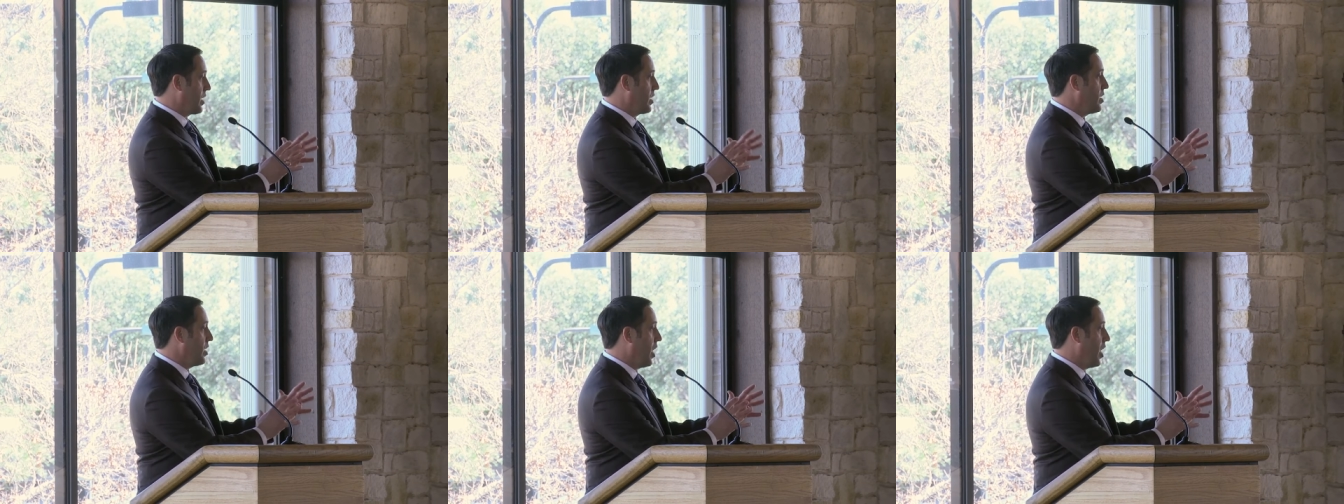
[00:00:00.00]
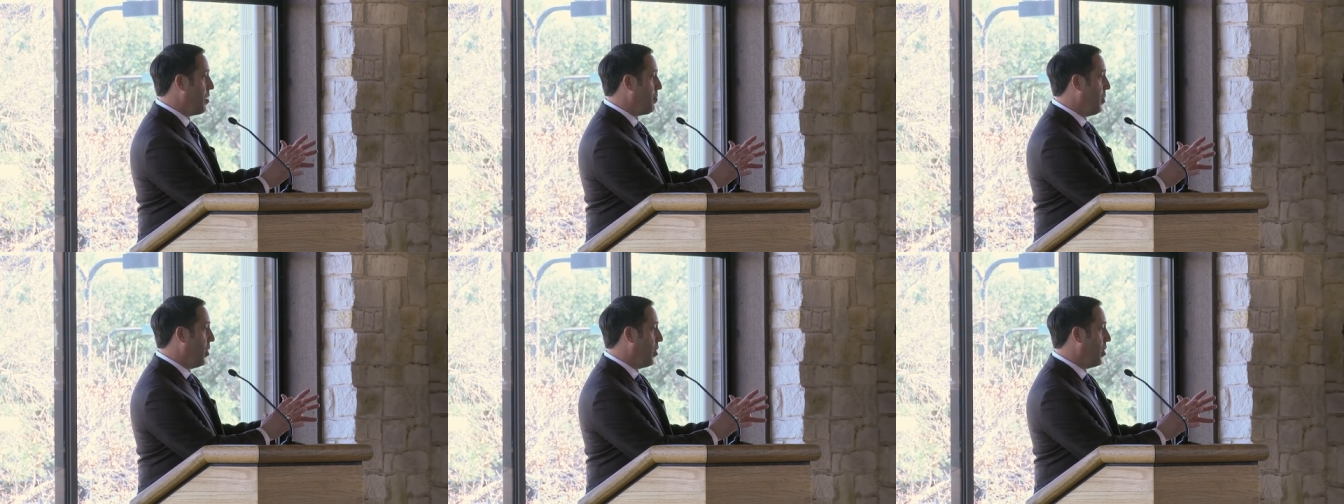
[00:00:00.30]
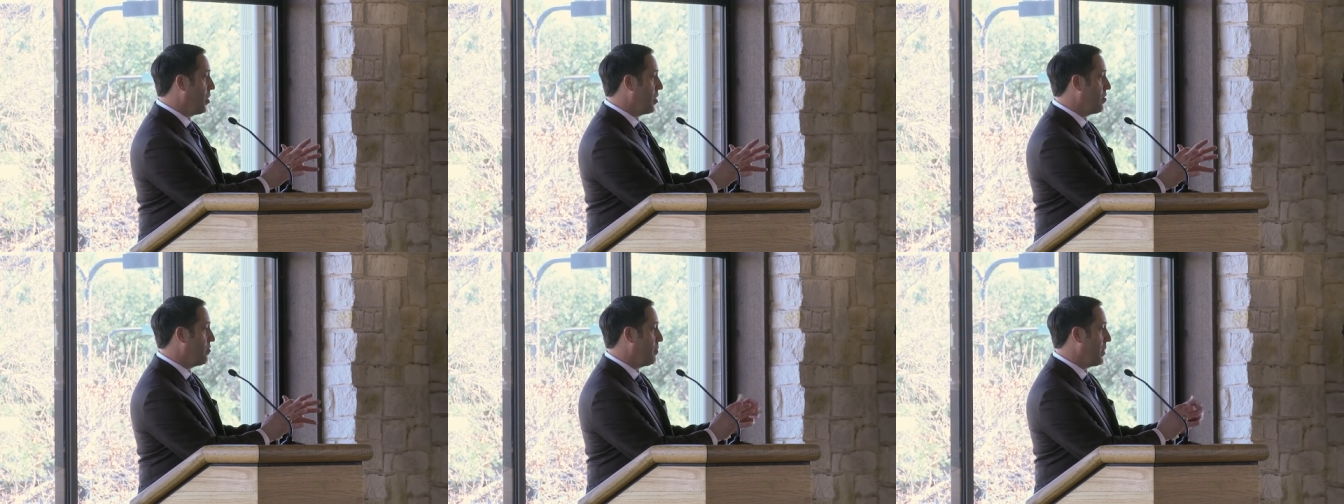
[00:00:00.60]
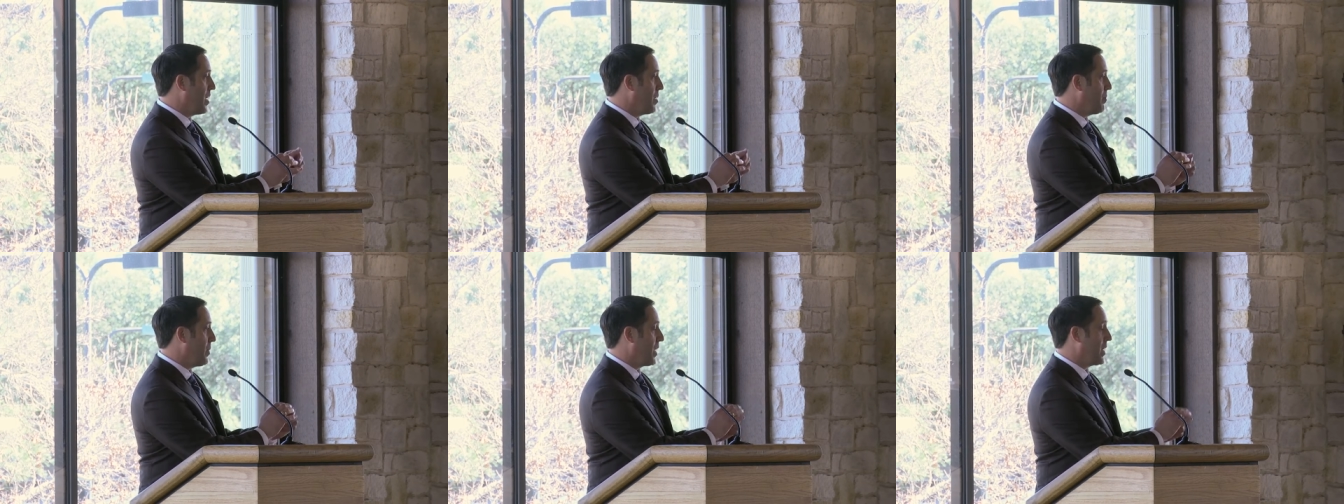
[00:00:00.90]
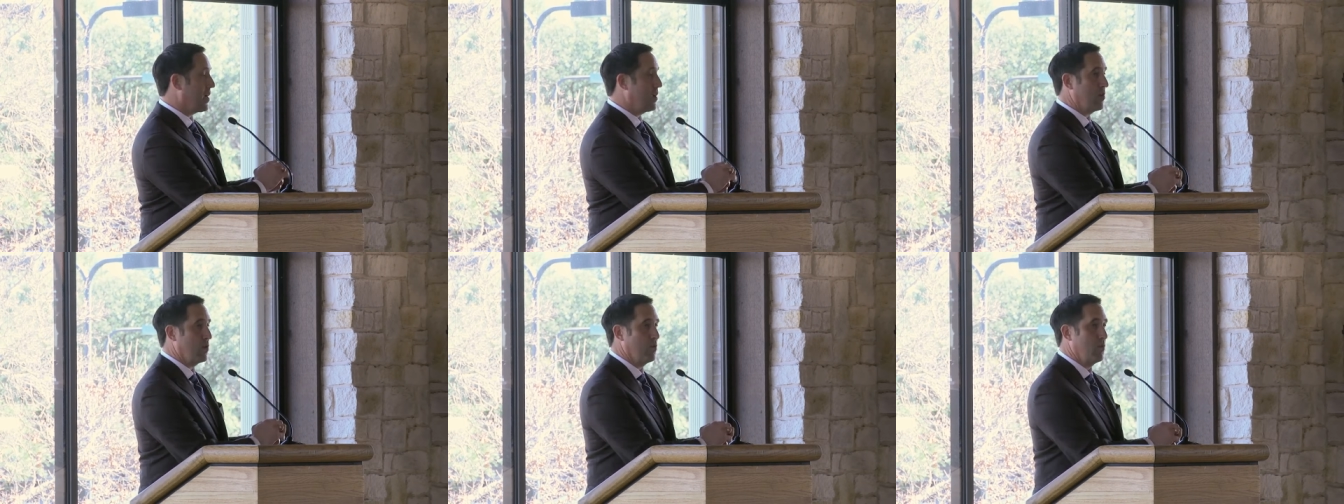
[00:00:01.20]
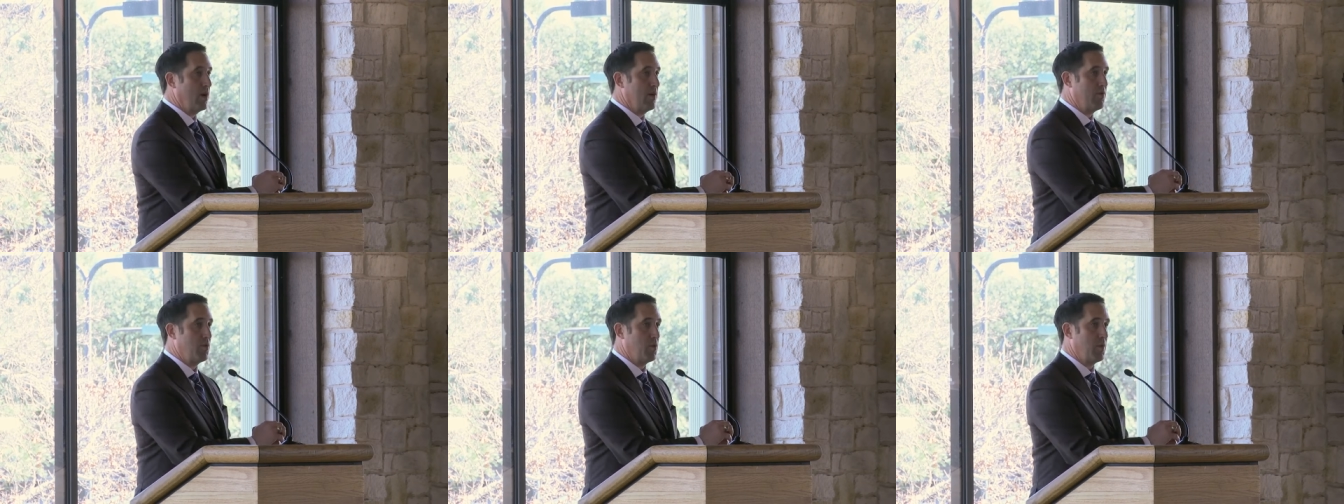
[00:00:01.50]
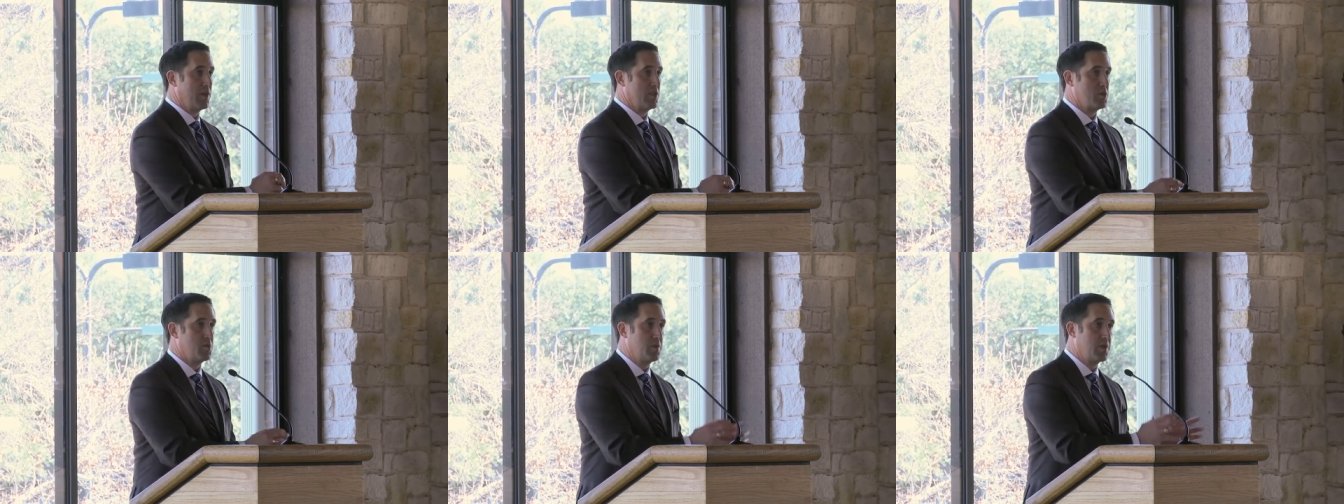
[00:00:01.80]
of not part of my biennial revenue
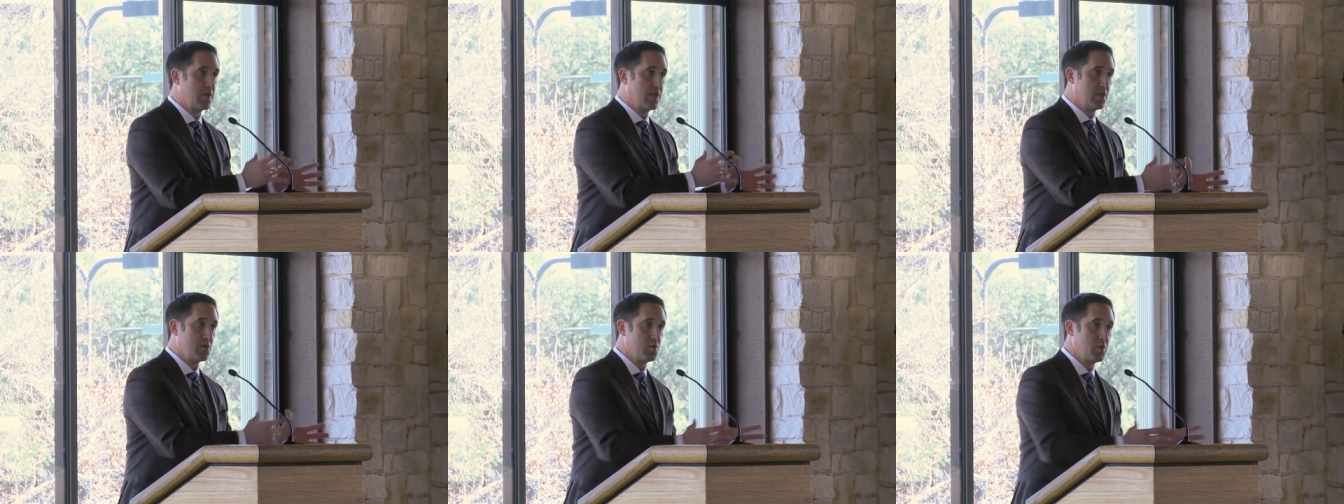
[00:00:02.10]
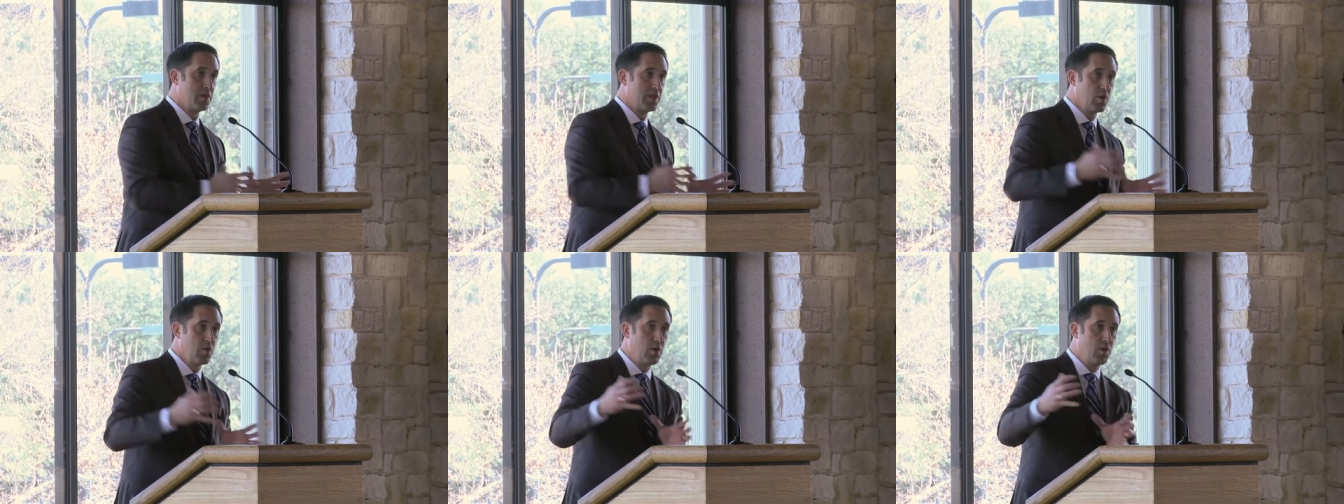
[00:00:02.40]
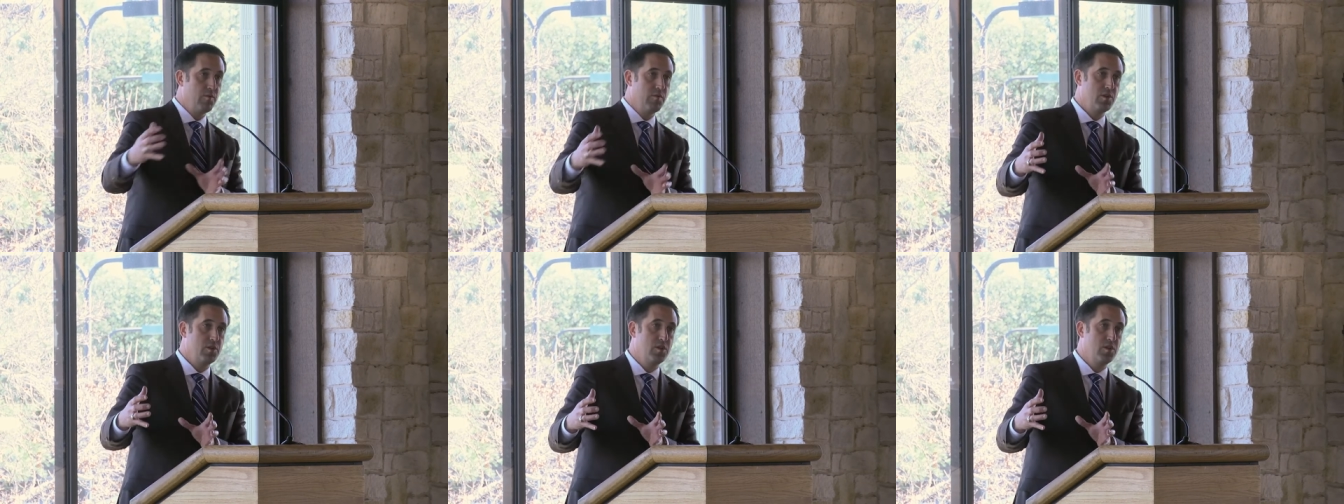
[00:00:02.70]
estimate because we go over